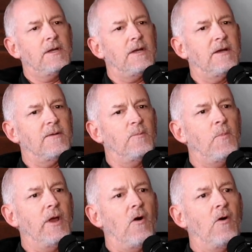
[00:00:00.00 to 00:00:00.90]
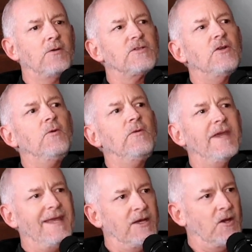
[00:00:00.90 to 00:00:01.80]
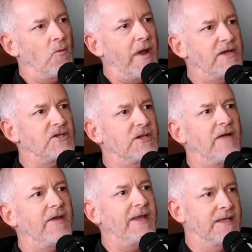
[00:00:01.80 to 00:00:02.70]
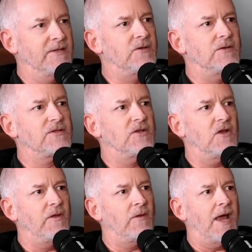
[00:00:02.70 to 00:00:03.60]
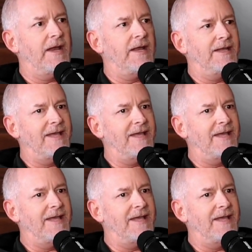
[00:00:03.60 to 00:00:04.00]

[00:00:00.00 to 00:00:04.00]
but also the integration of it into the synovial lining.